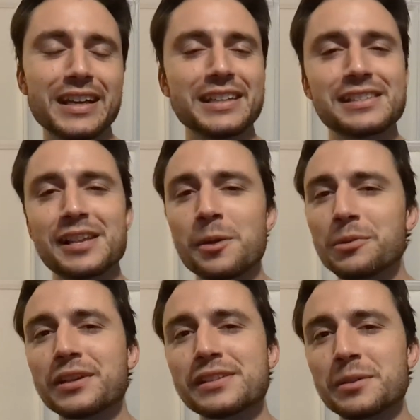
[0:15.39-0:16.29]
And it's not
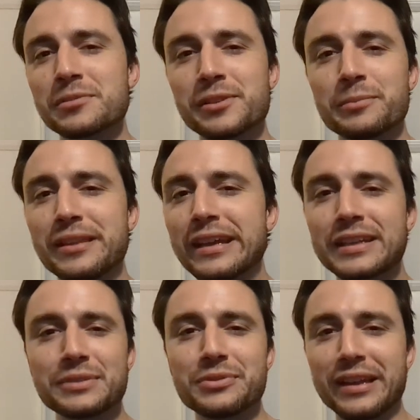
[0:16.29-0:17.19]
because I'm some
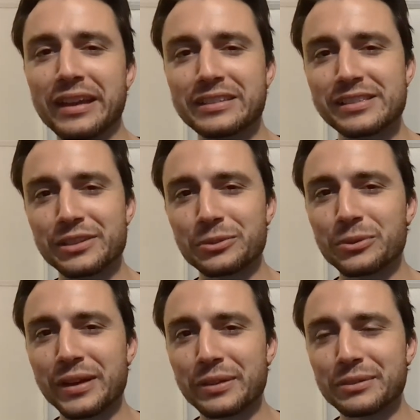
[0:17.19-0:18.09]
negative Nancy or
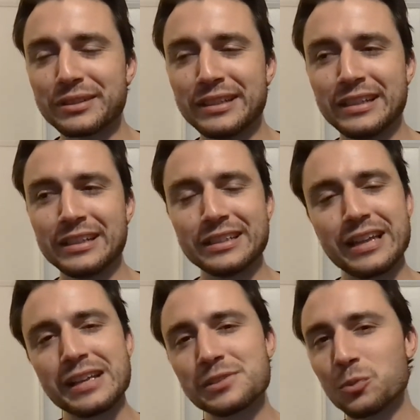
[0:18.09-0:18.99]
whatever, it
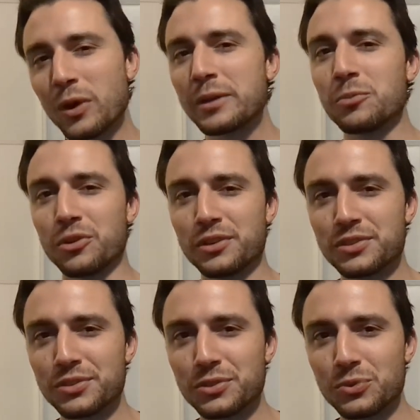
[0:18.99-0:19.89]
has way more to
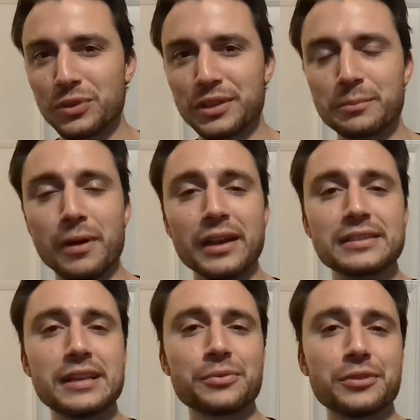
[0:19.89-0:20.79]
do with my
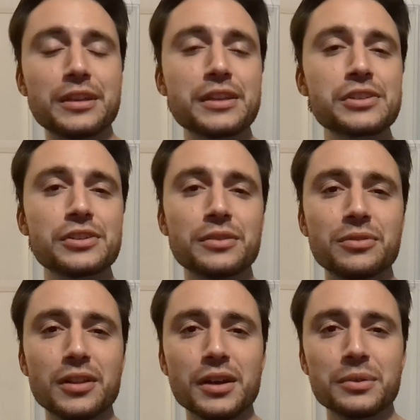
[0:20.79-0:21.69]
definition of
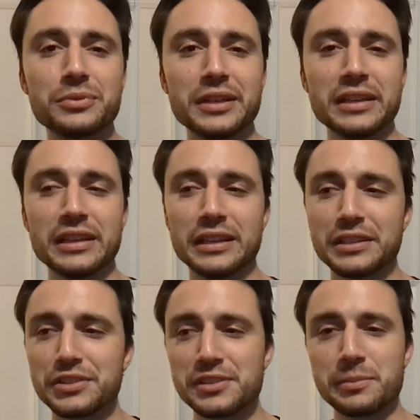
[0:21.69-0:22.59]
love and
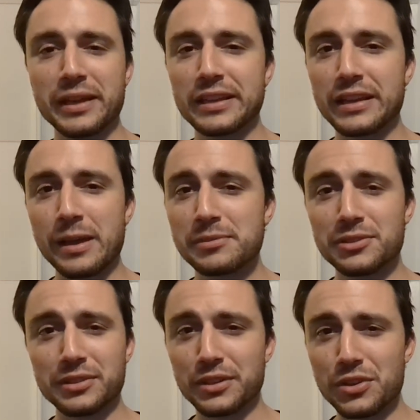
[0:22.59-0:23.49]
it just making
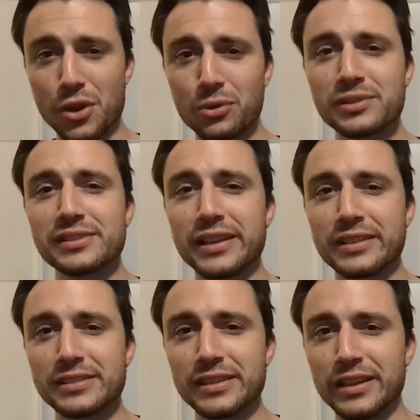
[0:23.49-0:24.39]
absolutely no
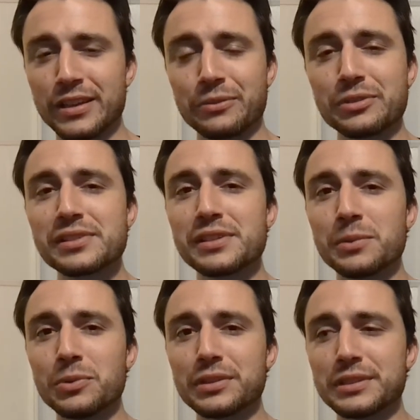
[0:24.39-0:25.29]
sense for
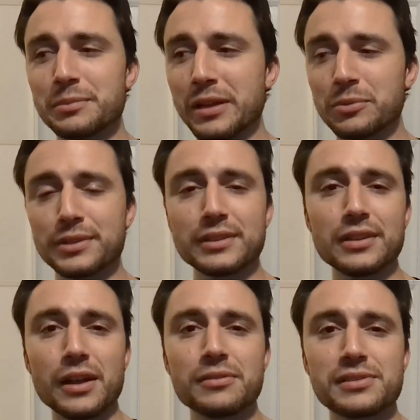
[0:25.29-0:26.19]
someone to be able to
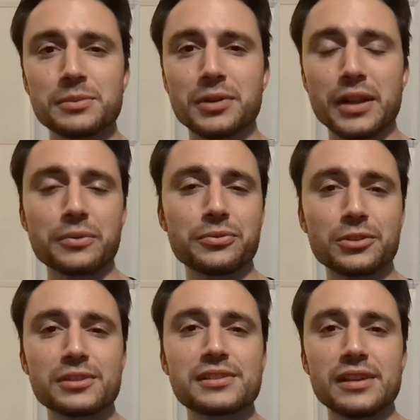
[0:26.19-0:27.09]
love someone at
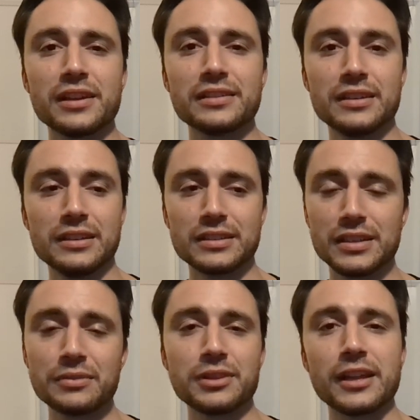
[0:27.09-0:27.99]
first sight
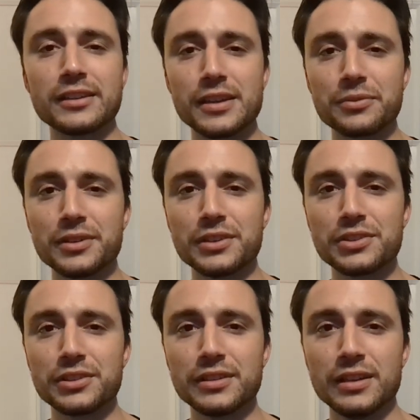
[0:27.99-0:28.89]
given that
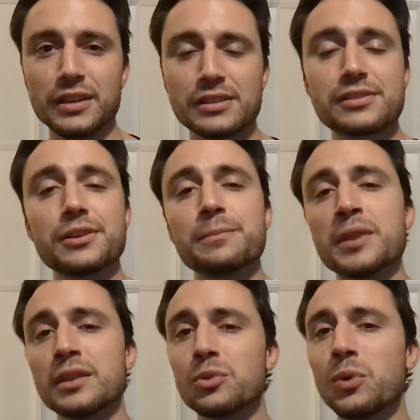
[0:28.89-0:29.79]
definition. So,
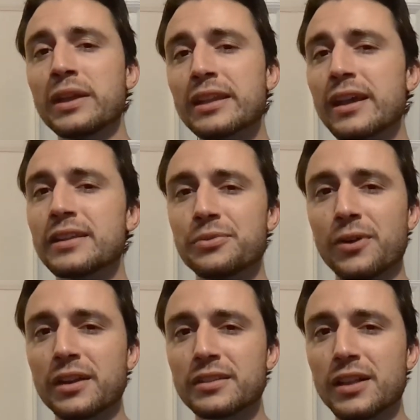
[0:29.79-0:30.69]
the way that I
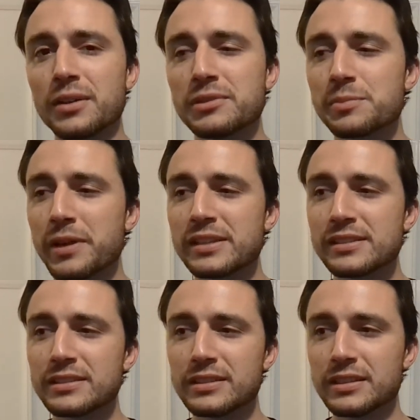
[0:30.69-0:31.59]
define love is
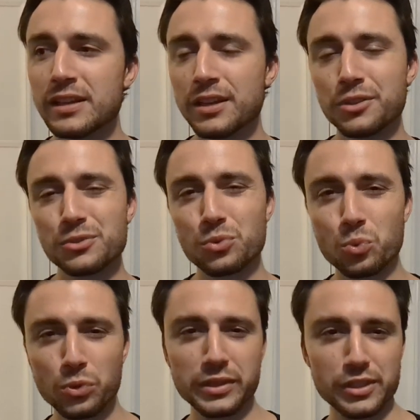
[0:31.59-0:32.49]
basically those
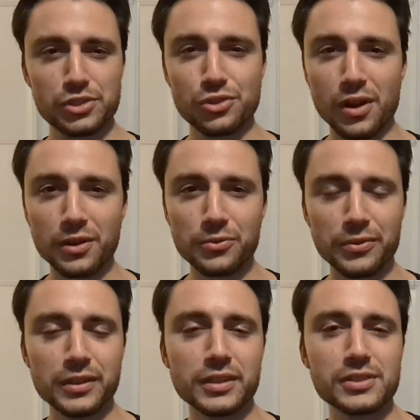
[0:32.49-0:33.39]
really strong
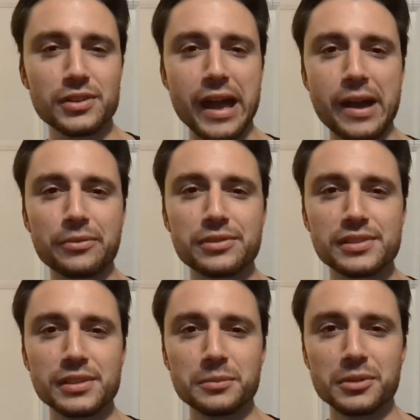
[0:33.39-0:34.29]
feelings you have for
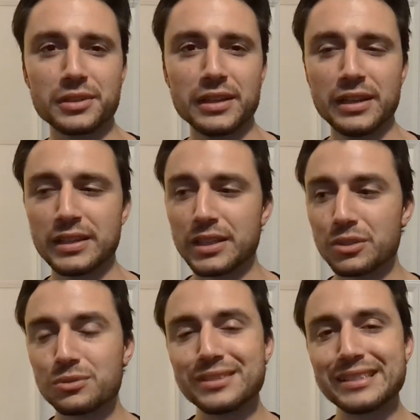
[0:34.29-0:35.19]
someone that
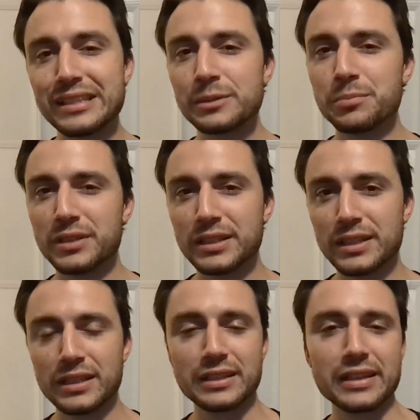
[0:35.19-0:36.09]
you deeply
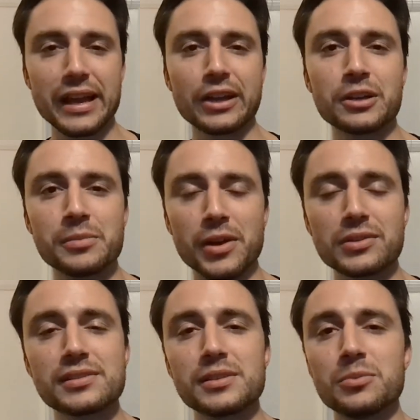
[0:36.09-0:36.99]
care
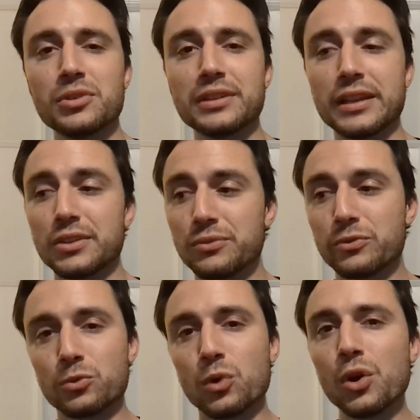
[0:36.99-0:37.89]
about, someone that
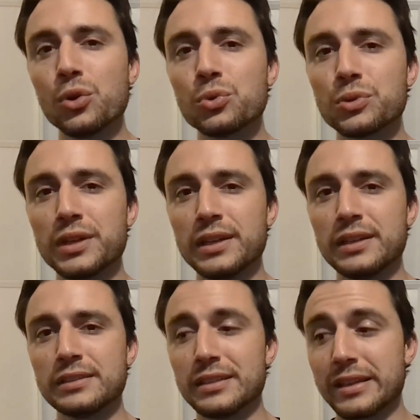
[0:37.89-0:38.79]
you've grown
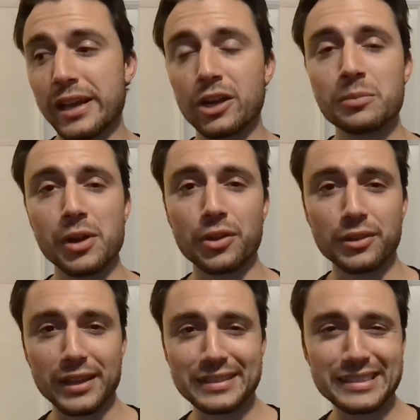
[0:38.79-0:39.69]
to care about
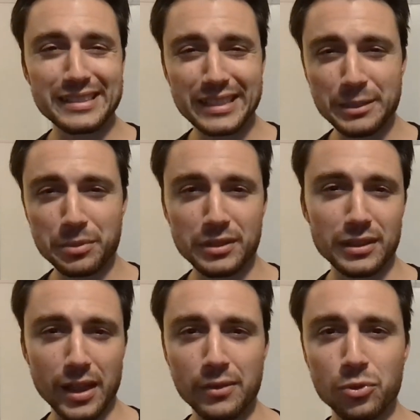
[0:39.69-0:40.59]
on that deep
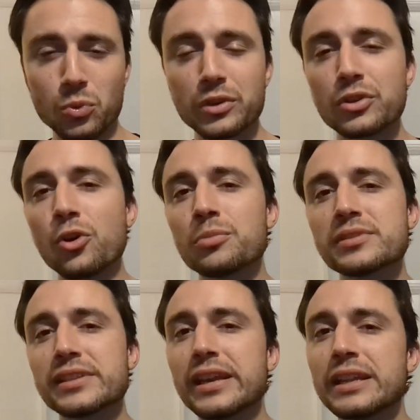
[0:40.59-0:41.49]
level where you
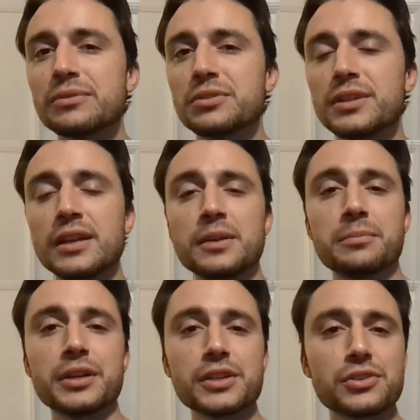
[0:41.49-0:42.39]
almost can't even
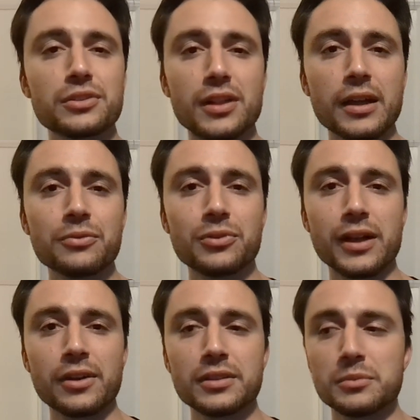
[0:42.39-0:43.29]
picture life
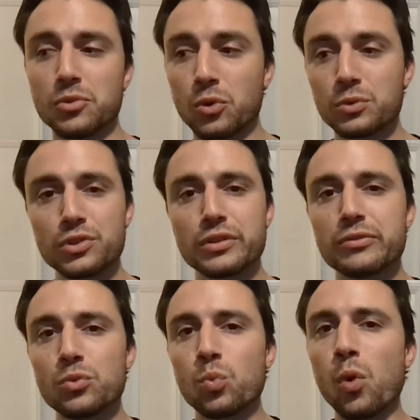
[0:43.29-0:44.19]
without them, nor would you
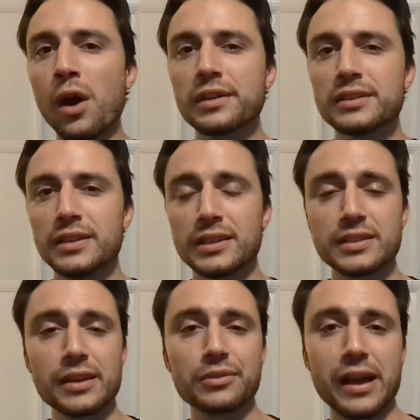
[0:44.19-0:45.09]
even want
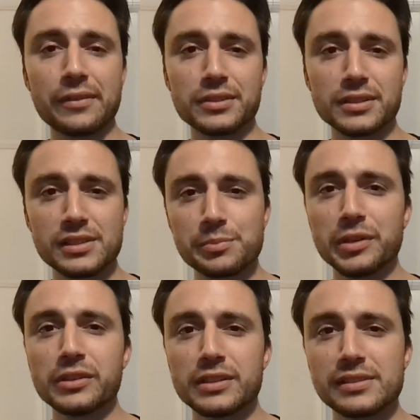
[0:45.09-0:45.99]
to ever have to
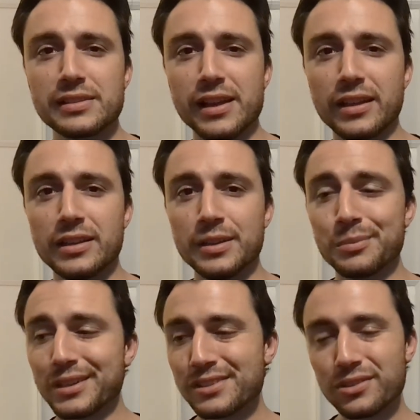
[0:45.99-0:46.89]
experience that
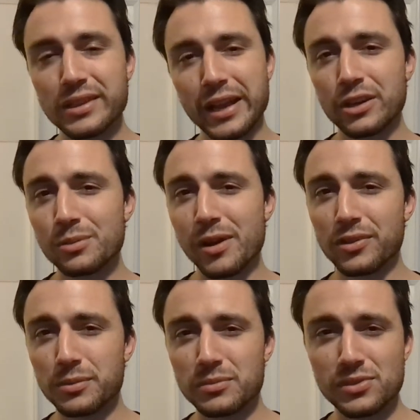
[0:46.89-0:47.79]
because you care
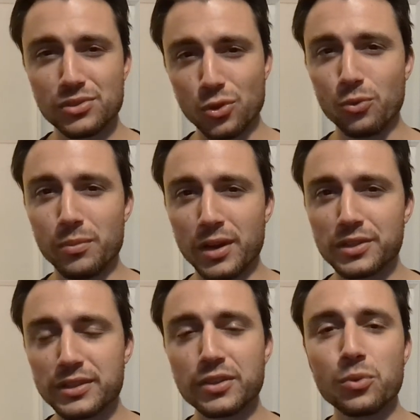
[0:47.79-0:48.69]
about them so
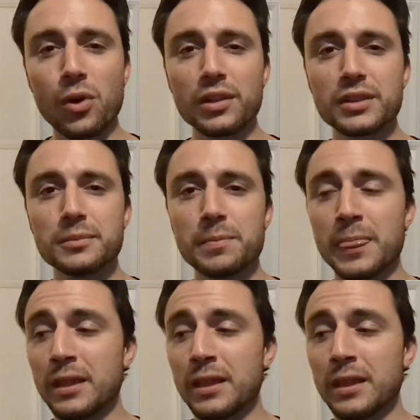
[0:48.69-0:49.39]
much that you want them